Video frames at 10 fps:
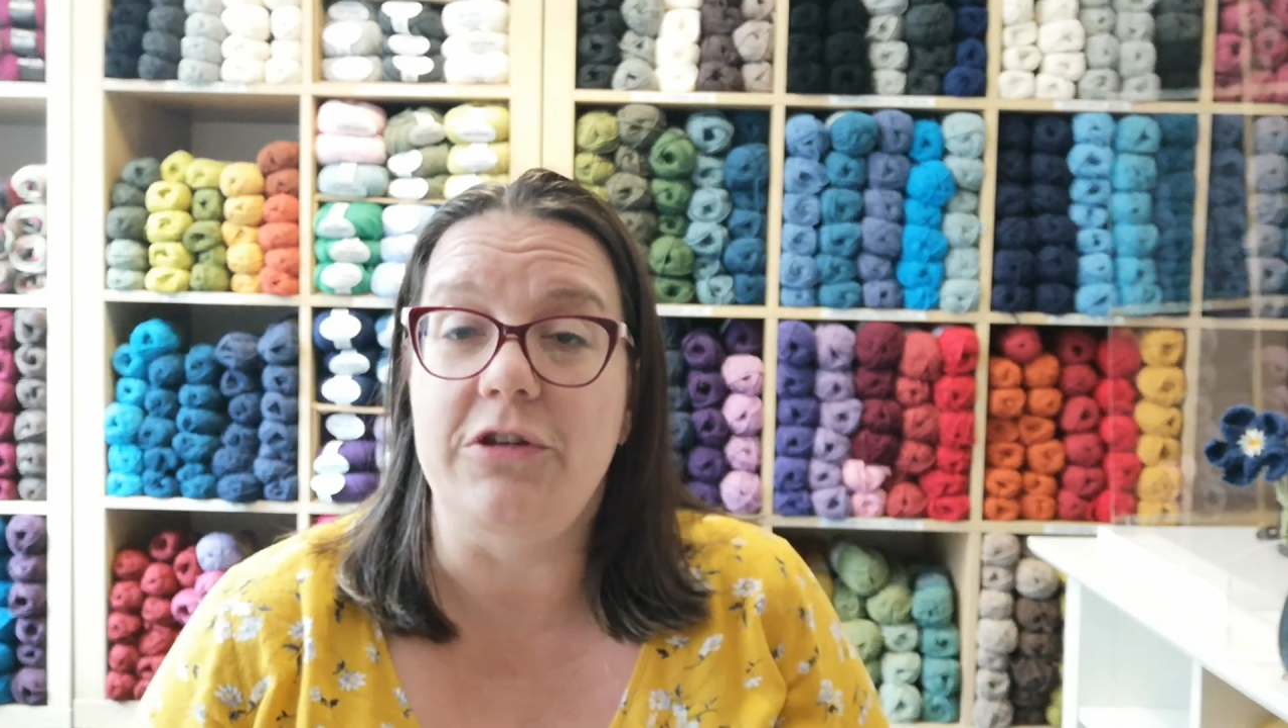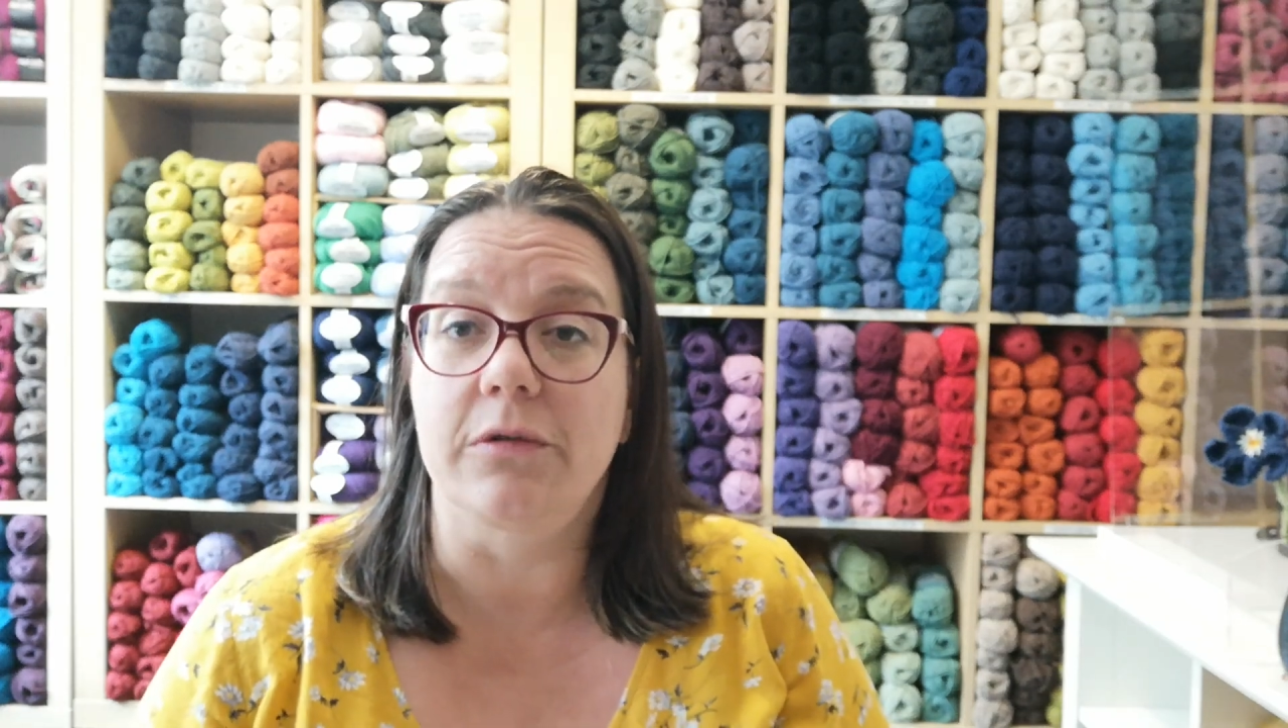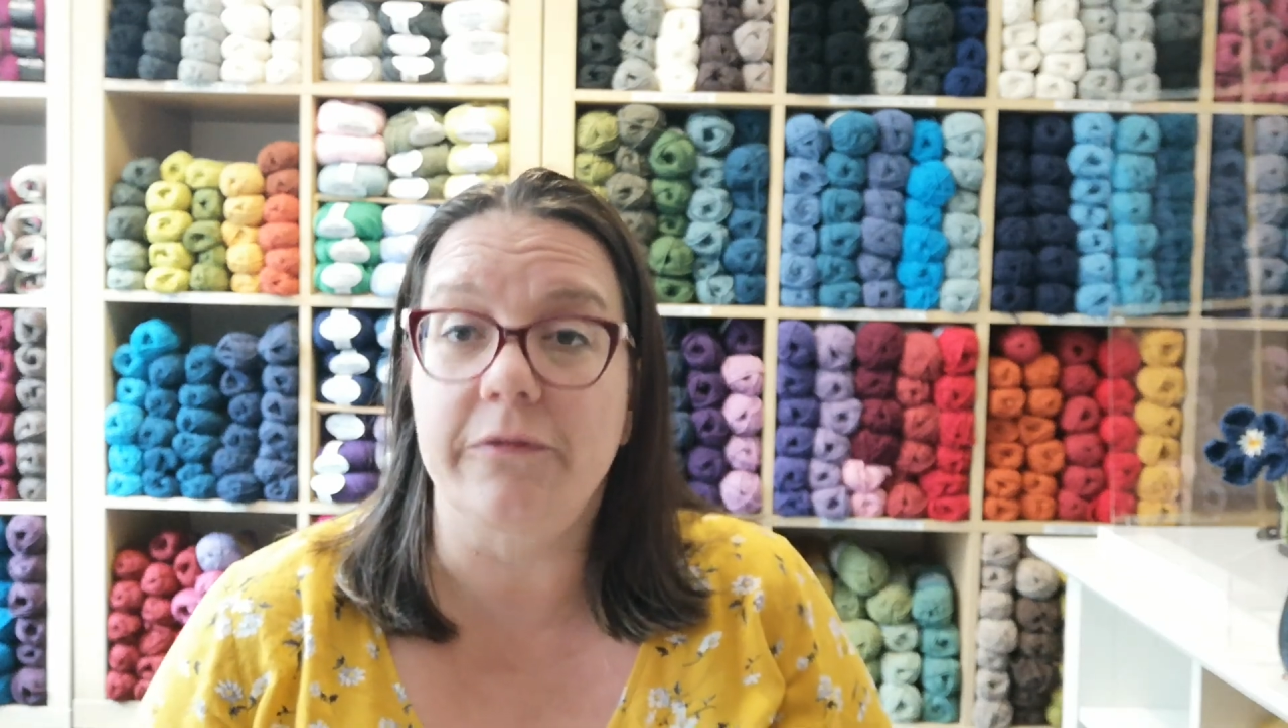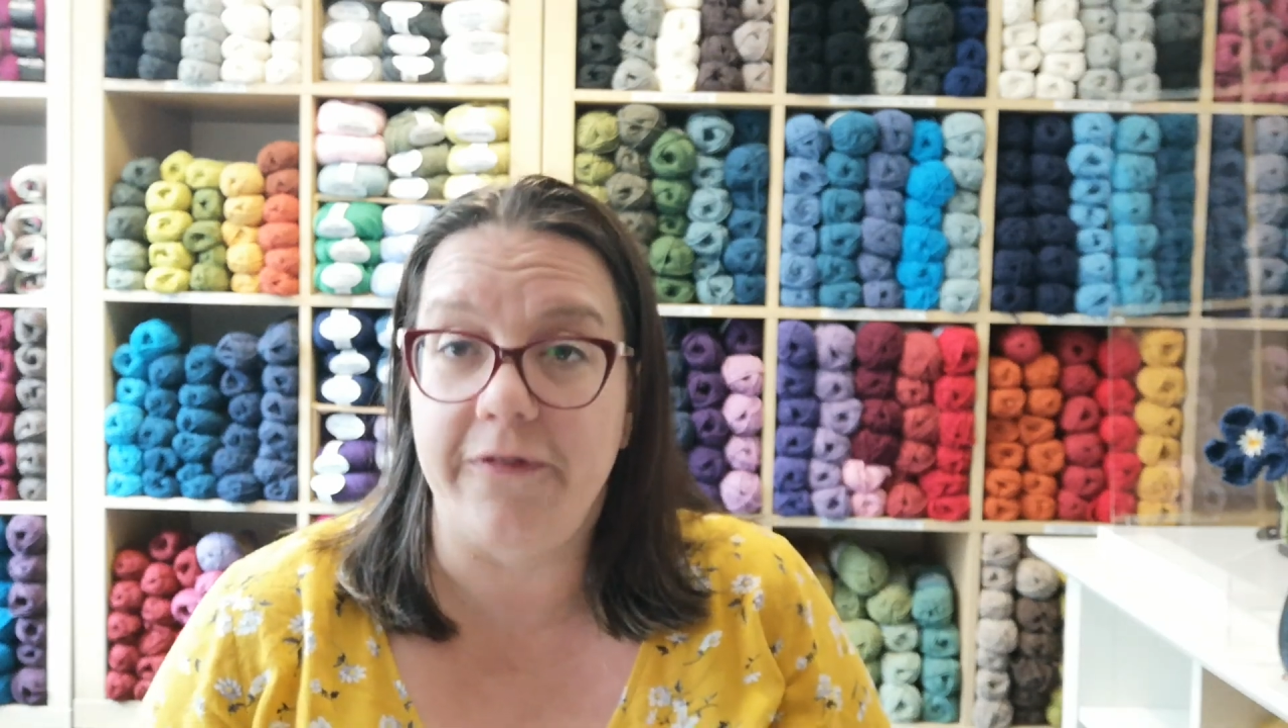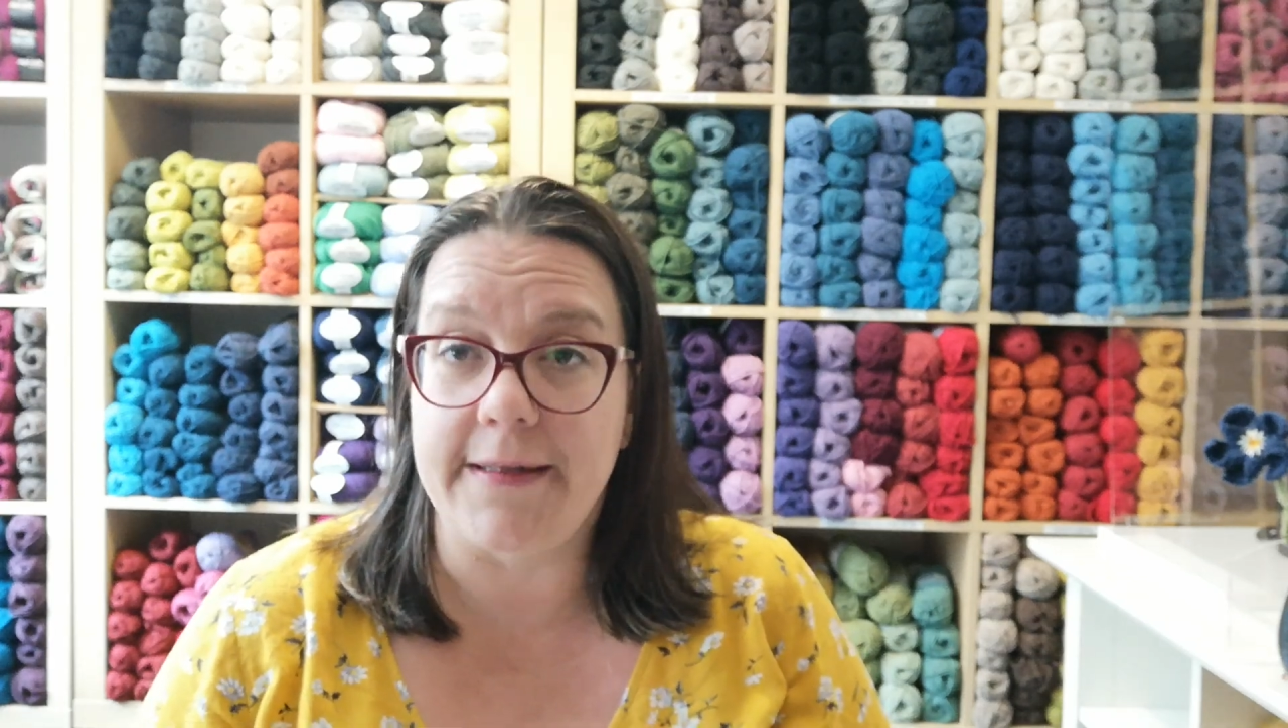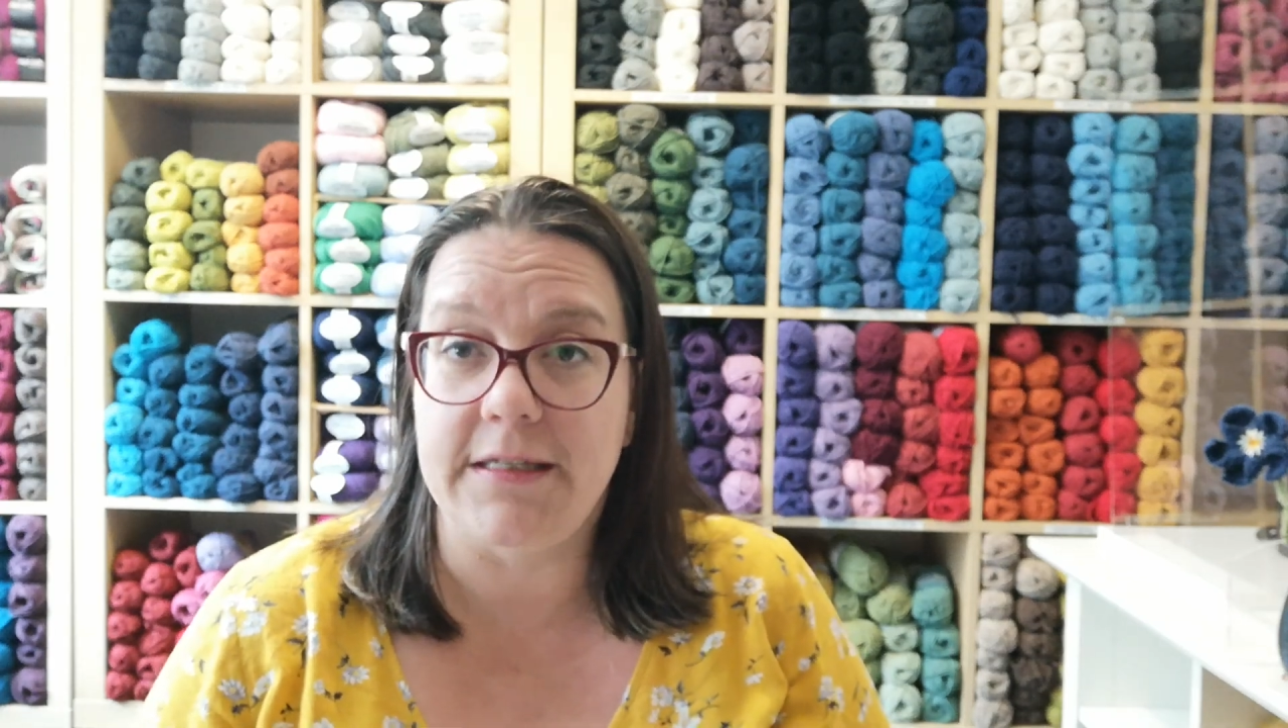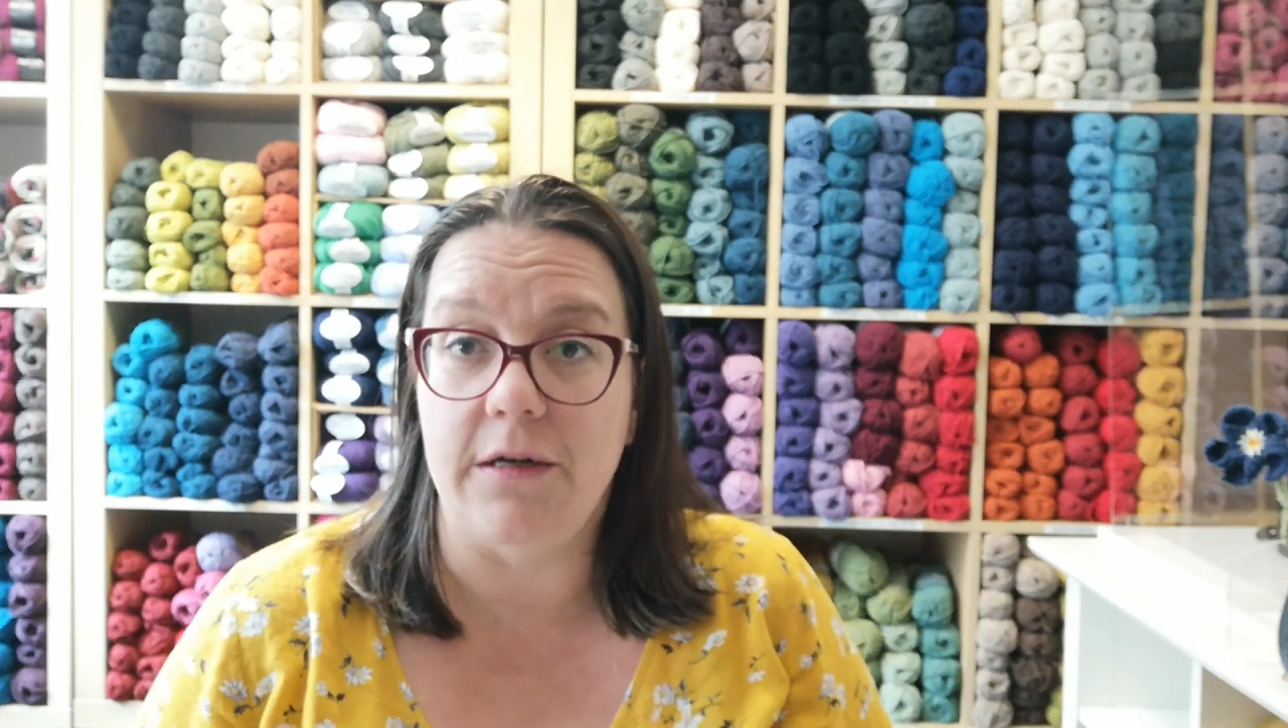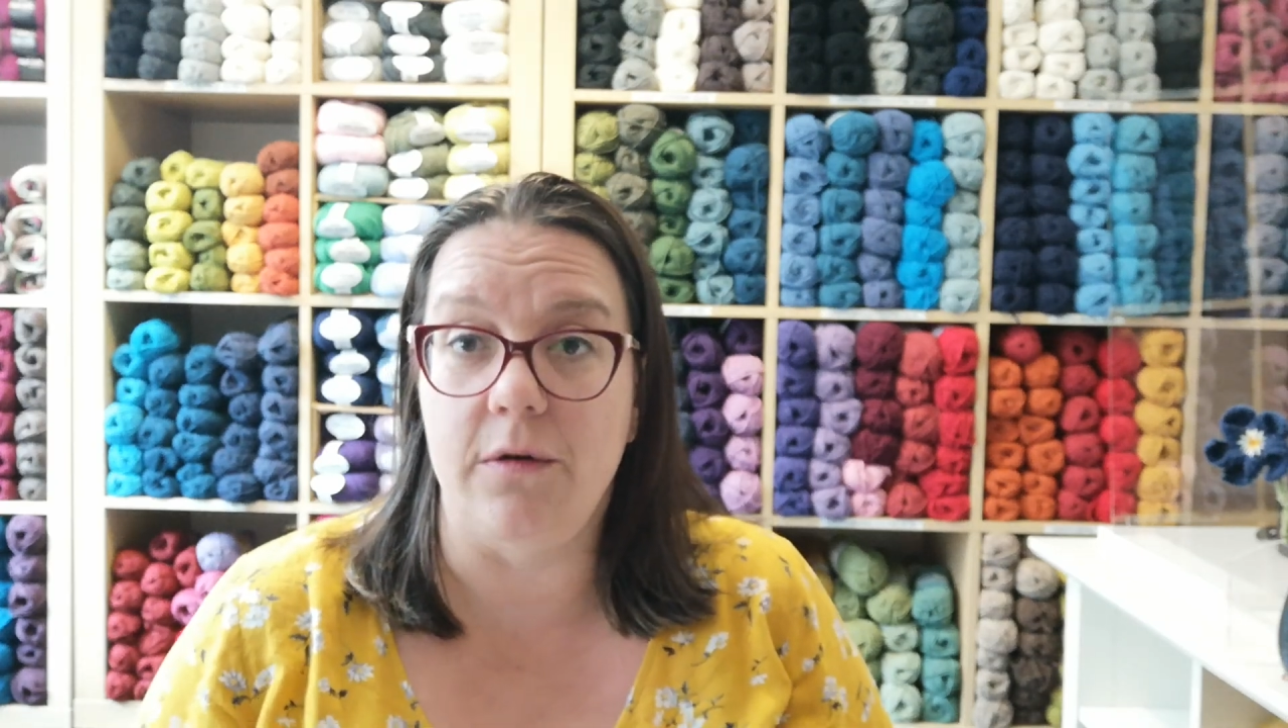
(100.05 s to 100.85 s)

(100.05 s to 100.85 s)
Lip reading: don't fancy